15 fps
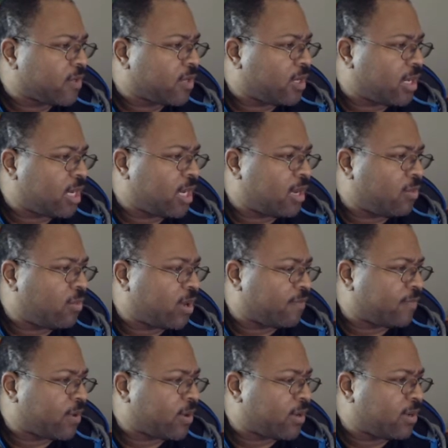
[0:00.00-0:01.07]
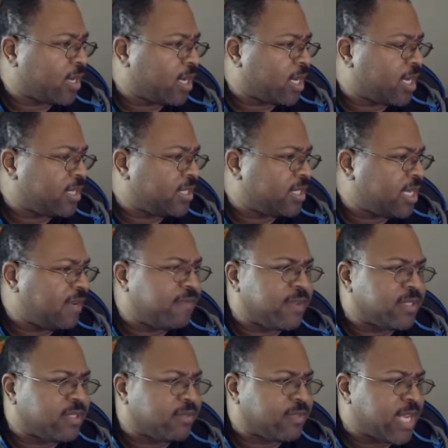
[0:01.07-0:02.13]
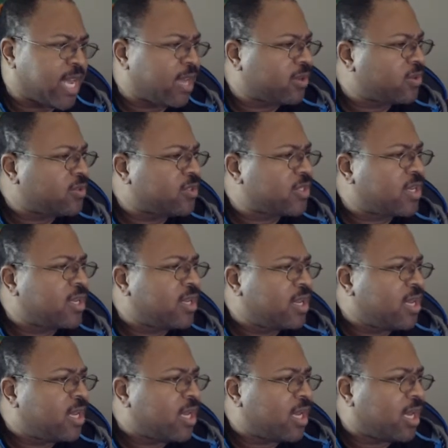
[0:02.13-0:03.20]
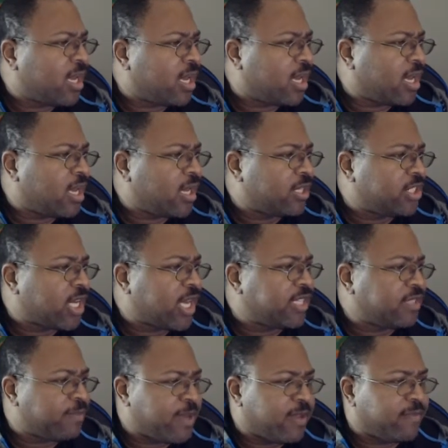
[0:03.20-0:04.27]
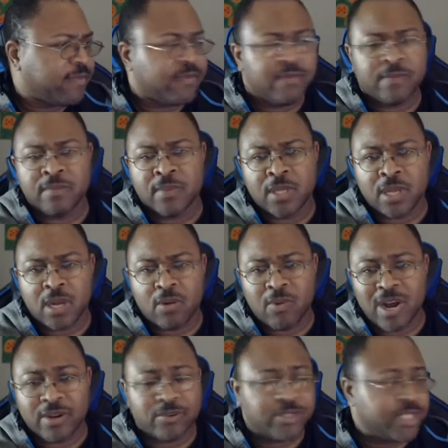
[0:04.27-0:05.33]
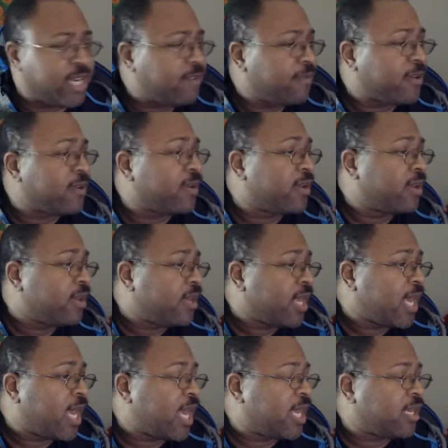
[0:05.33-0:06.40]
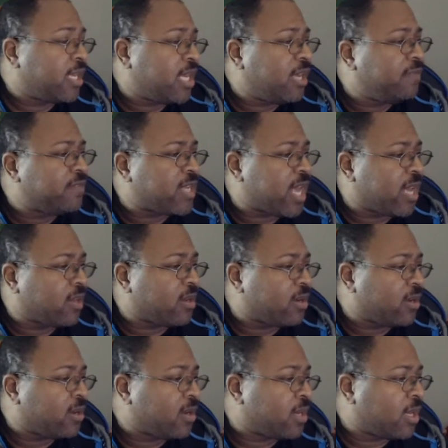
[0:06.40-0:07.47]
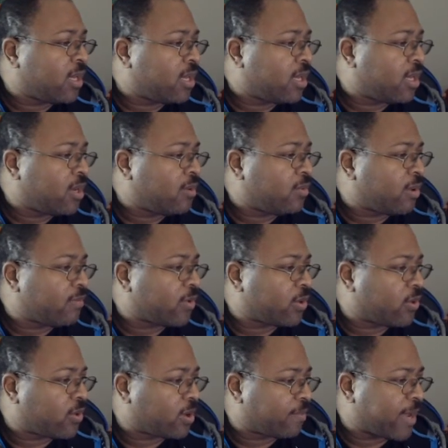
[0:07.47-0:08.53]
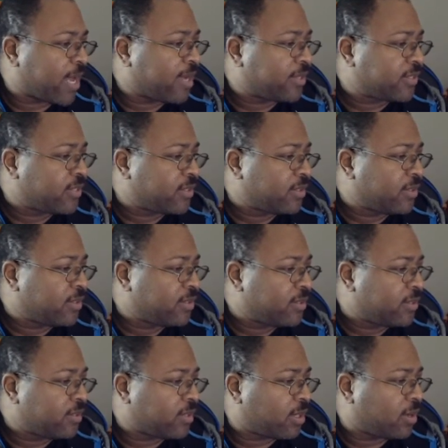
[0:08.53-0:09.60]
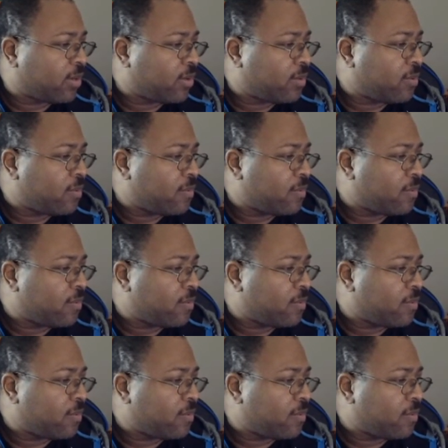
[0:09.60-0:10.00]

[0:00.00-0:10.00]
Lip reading: of our defensive tackles, Shai Smith, wide receiver, and Keith Taylor, one of our cornerbacks. So